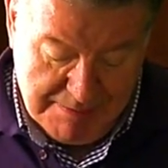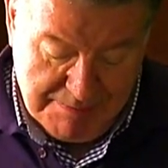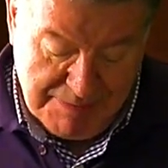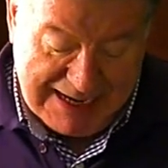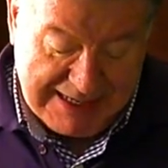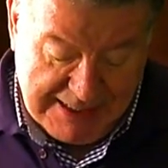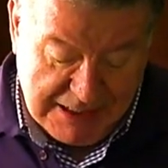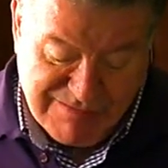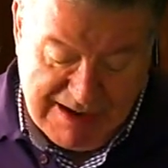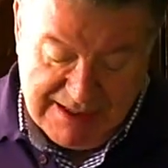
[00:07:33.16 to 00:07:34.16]
Back in
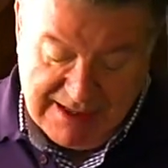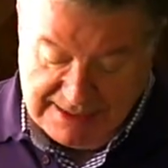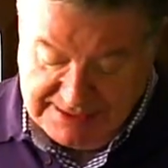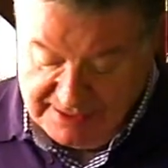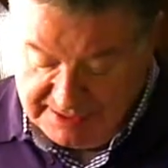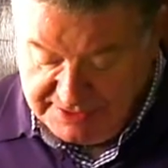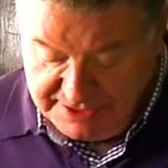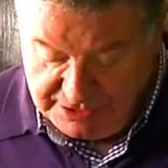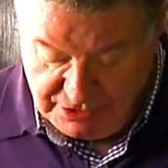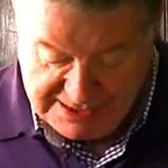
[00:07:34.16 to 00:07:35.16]
Israel, Kastner
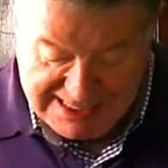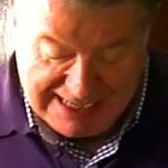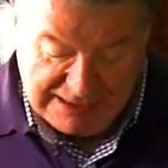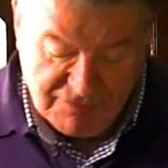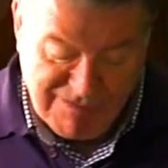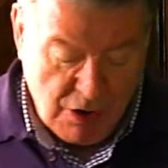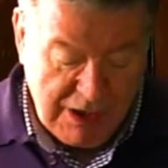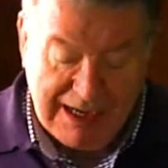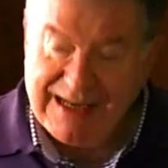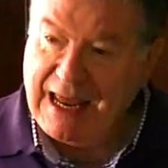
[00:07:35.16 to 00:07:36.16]
continued his active role
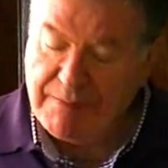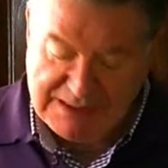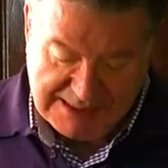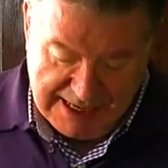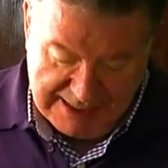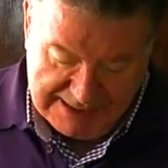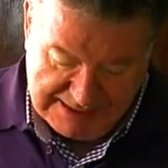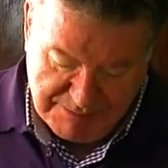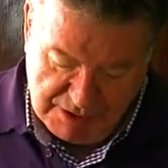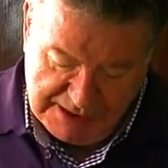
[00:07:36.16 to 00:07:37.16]
in Labour
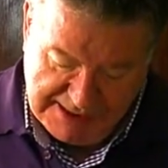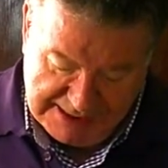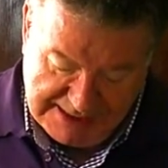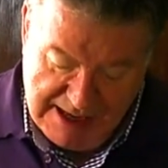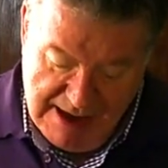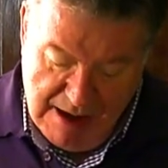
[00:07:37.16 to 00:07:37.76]
Zionist politics,